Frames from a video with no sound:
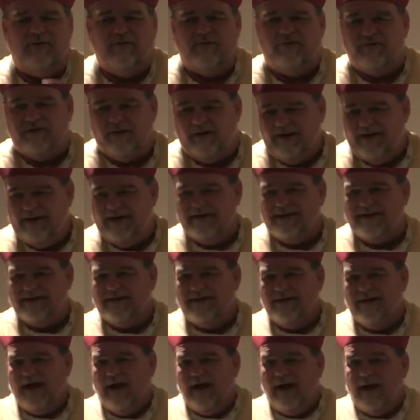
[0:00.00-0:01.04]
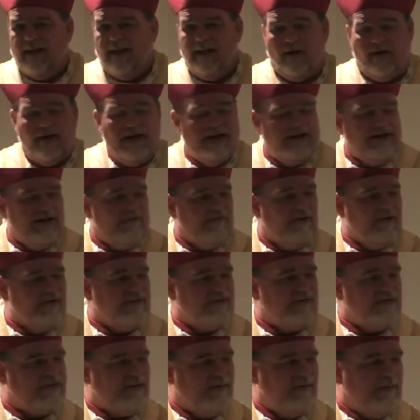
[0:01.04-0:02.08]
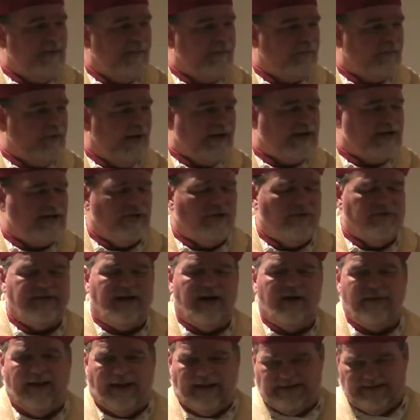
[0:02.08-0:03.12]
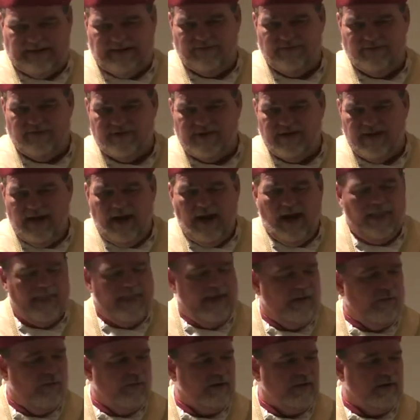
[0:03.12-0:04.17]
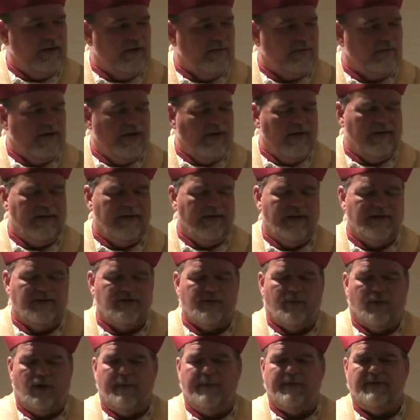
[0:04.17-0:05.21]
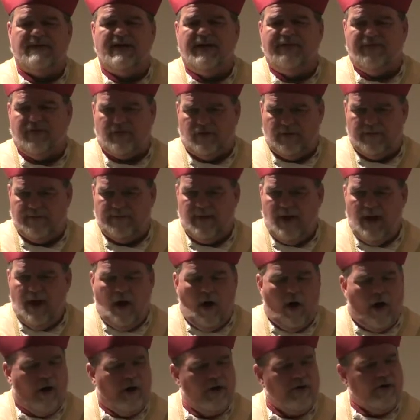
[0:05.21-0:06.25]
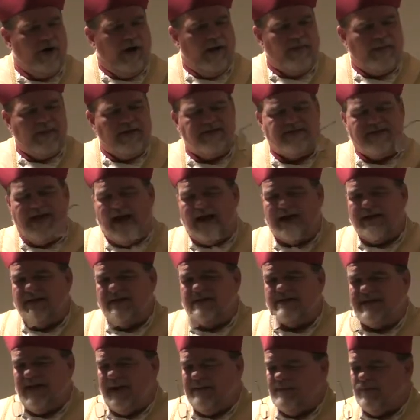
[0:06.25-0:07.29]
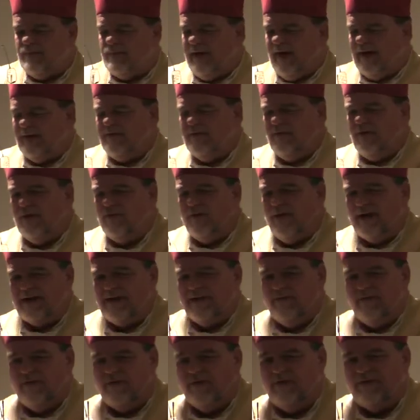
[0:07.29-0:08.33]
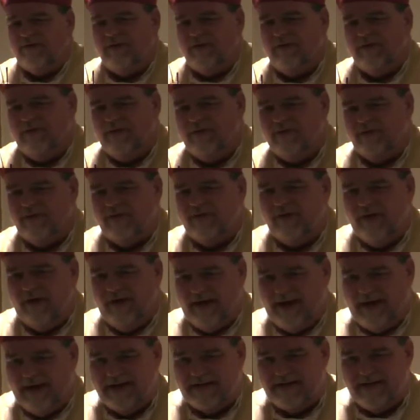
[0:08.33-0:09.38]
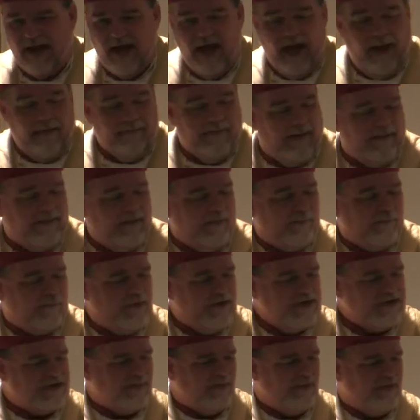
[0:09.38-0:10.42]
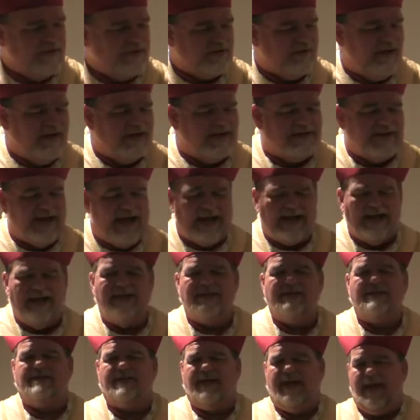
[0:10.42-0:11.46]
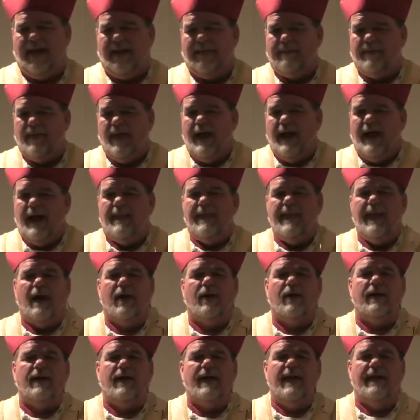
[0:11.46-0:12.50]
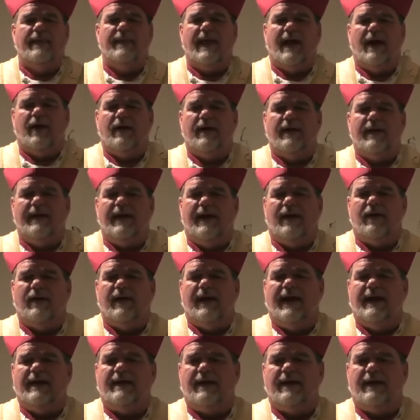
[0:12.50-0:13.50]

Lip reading: Custodes. The only difference are some of the practical directives that were in Summorum Pontificum are not exactly the same as practical directives of Traditionis Custodes, but the principles are exactly the same. And you can